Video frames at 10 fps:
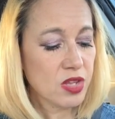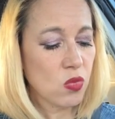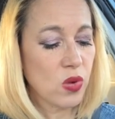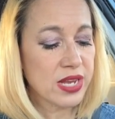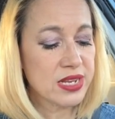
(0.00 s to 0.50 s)

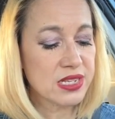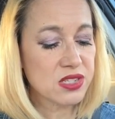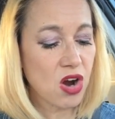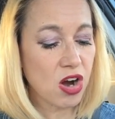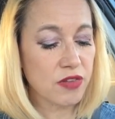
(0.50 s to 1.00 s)
Wendy's
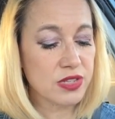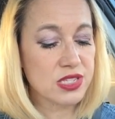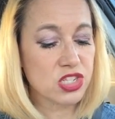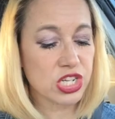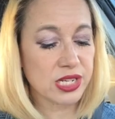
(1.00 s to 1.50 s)

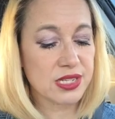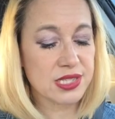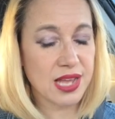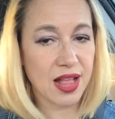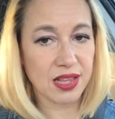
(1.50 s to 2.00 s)
Harvest Chicken
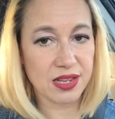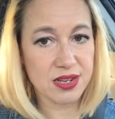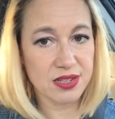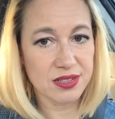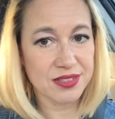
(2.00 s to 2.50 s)

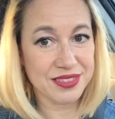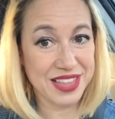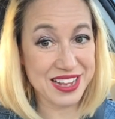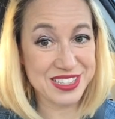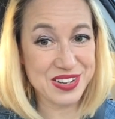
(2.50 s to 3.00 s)
Salad
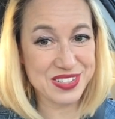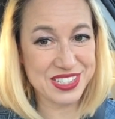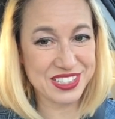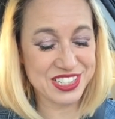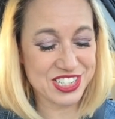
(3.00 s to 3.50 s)
that sounds
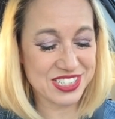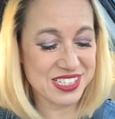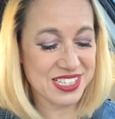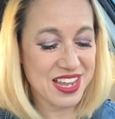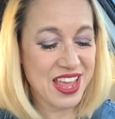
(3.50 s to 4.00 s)

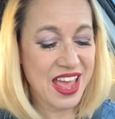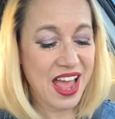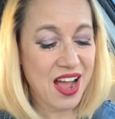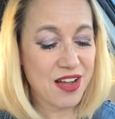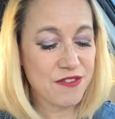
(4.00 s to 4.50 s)
delicious.
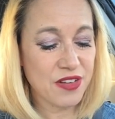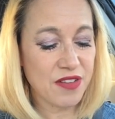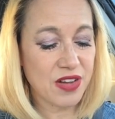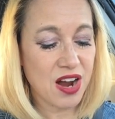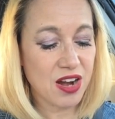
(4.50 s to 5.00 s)
Half
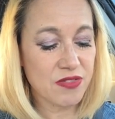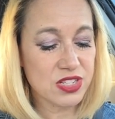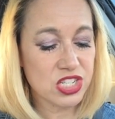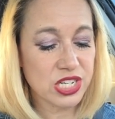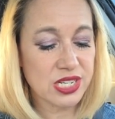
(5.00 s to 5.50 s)
of a
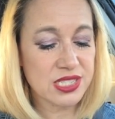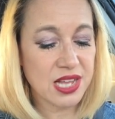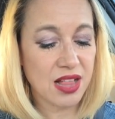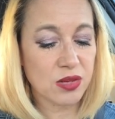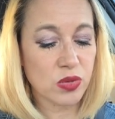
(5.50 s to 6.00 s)
harvest chicken
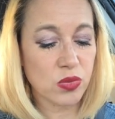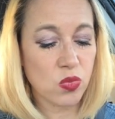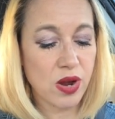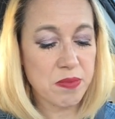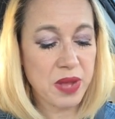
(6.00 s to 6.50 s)
salad with
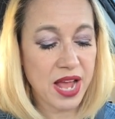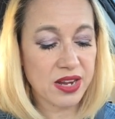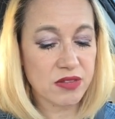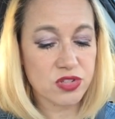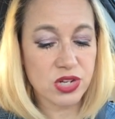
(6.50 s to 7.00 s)
one
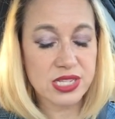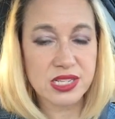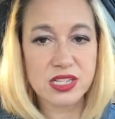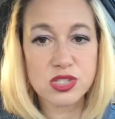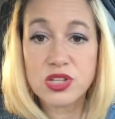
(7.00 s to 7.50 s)
packet of
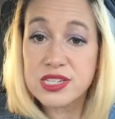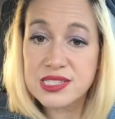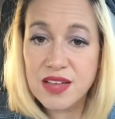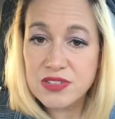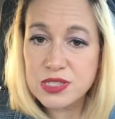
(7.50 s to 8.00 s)
dressing is only
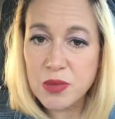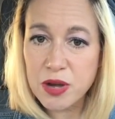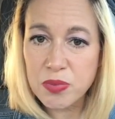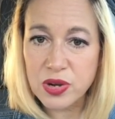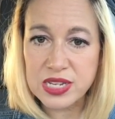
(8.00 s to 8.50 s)
seven
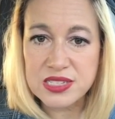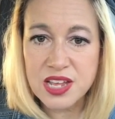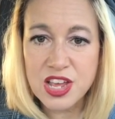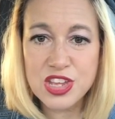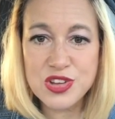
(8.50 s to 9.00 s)
smart points.
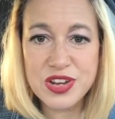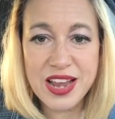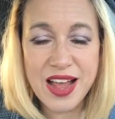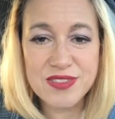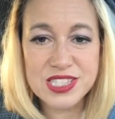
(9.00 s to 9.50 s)
You can
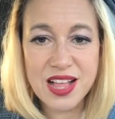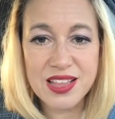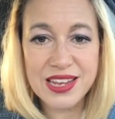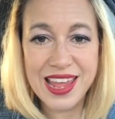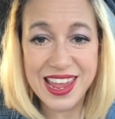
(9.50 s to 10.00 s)
have
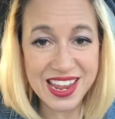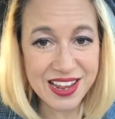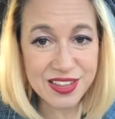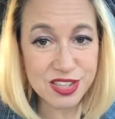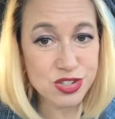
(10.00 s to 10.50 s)
salad
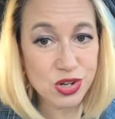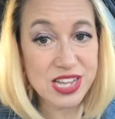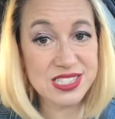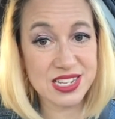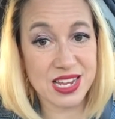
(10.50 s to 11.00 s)
and the
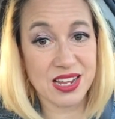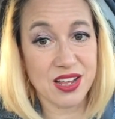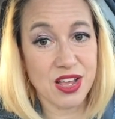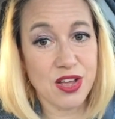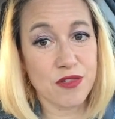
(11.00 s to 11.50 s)
dressing
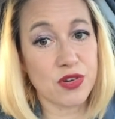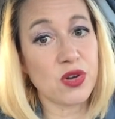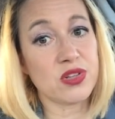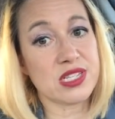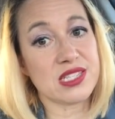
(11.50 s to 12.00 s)
for
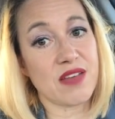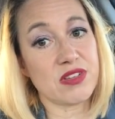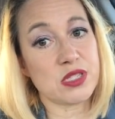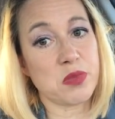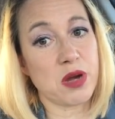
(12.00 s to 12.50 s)
only
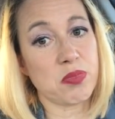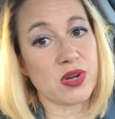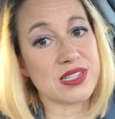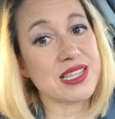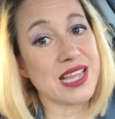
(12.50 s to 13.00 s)
seven smart
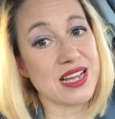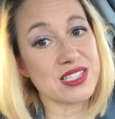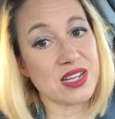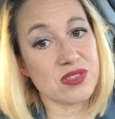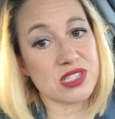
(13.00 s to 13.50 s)
points. That
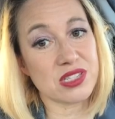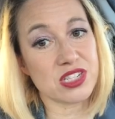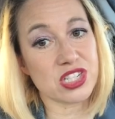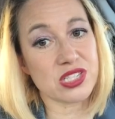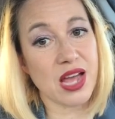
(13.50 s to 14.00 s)
sounds
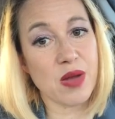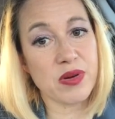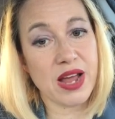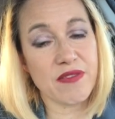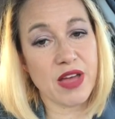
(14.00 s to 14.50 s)
delicious. I
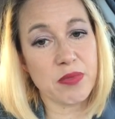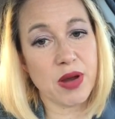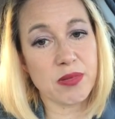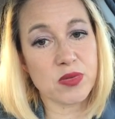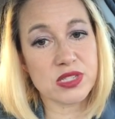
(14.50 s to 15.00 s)
would have that
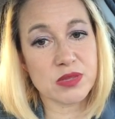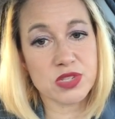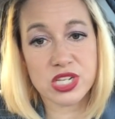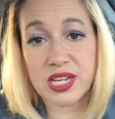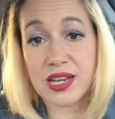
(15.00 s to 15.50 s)
probably with
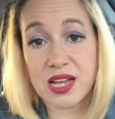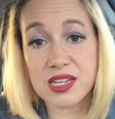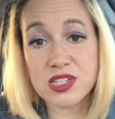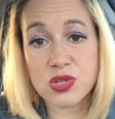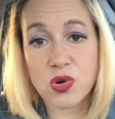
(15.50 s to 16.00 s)
some chicken
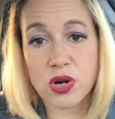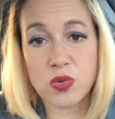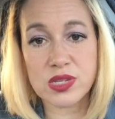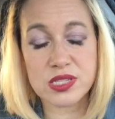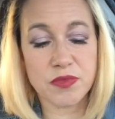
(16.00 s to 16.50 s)
nuggets or
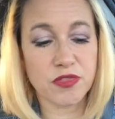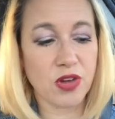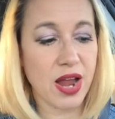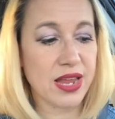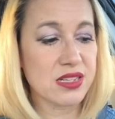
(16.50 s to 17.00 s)
with some
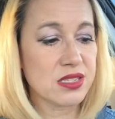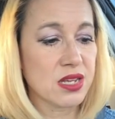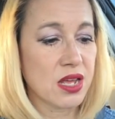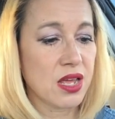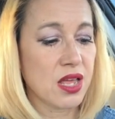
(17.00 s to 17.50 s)
fries.
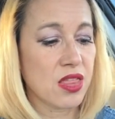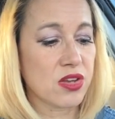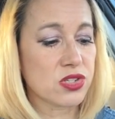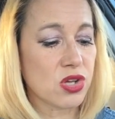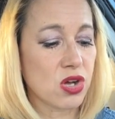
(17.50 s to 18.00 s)

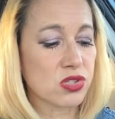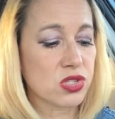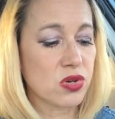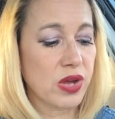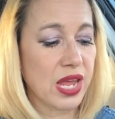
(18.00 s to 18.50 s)
There's
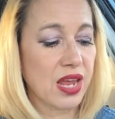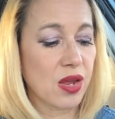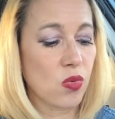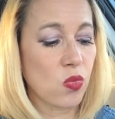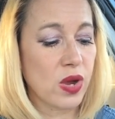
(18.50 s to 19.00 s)
also
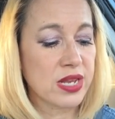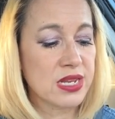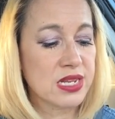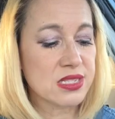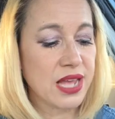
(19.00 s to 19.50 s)
a
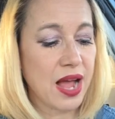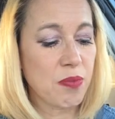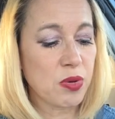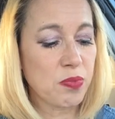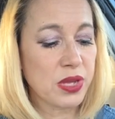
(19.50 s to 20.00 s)
Wendy's
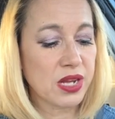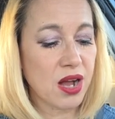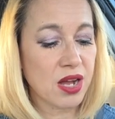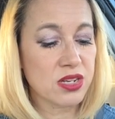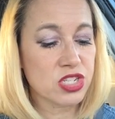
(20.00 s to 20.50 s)
apple
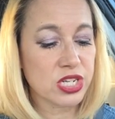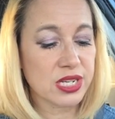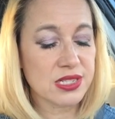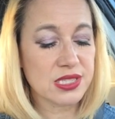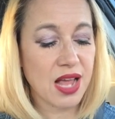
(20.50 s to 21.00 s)
pecan
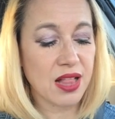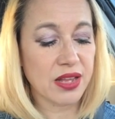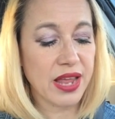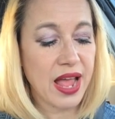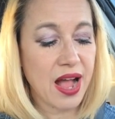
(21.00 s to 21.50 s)
chicken
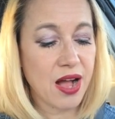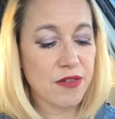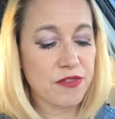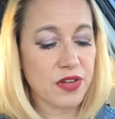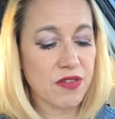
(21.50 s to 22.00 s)
salad,
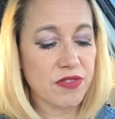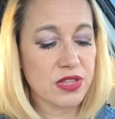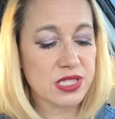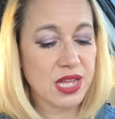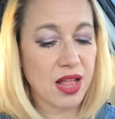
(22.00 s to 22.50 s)
half of
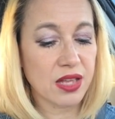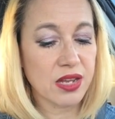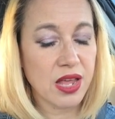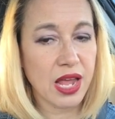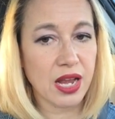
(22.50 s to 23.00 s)
the salad,
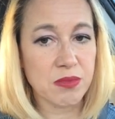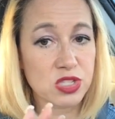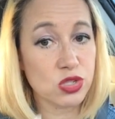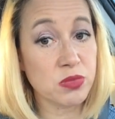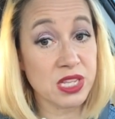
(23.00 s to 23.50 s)
and I'm
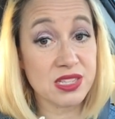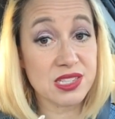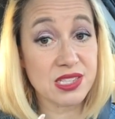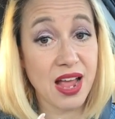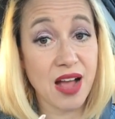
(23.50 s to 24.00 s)
assuming this
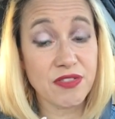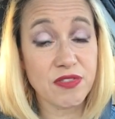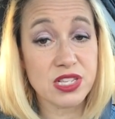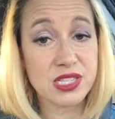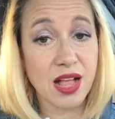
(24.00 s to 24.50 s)
is half
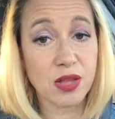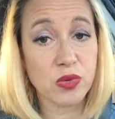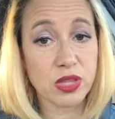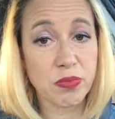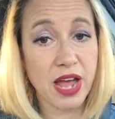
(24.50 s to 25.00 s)
of the salad
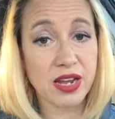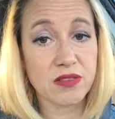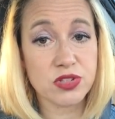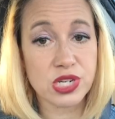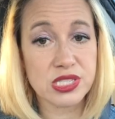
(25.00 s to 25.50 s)
with a packet
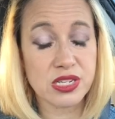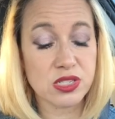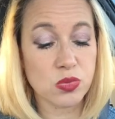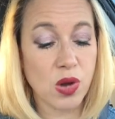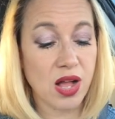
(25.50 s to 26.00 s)
of dressing
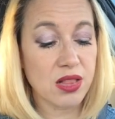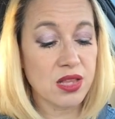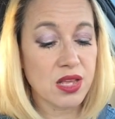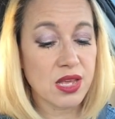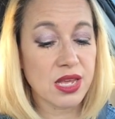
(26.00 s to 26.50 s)
as well,
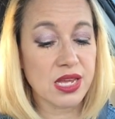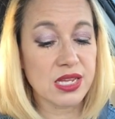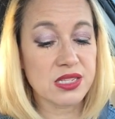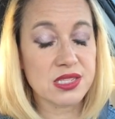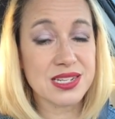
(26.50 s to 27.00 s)

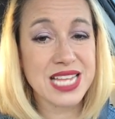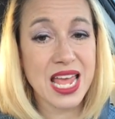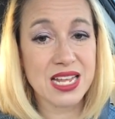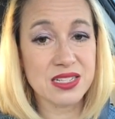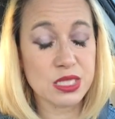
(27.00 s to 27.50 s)
is
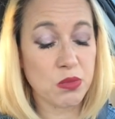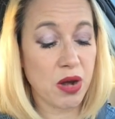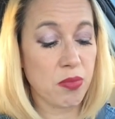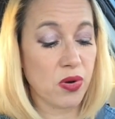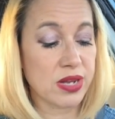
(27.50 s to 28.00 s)
10
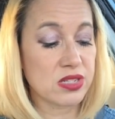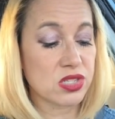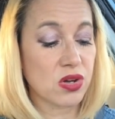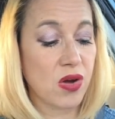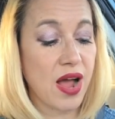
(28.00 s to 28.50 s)
smart points.
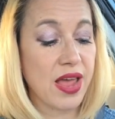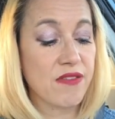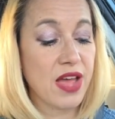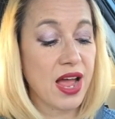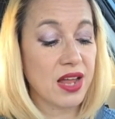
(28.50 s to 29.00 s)
So
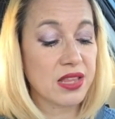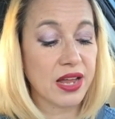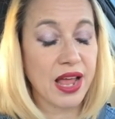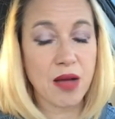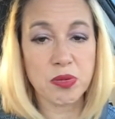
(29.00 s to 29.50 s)
I've had
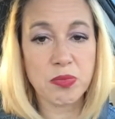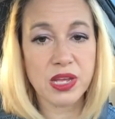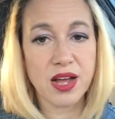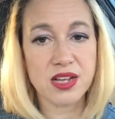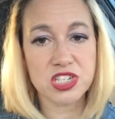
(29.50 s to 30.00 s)
that apple
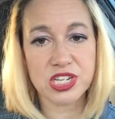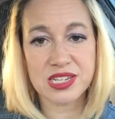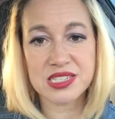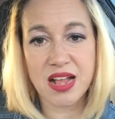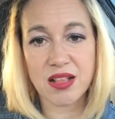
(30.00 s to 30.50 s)
pecan
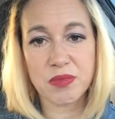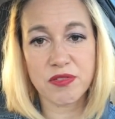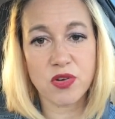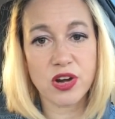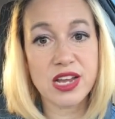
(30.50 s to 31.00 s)
chicken salad
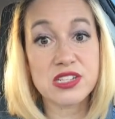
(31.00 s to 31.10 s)
before.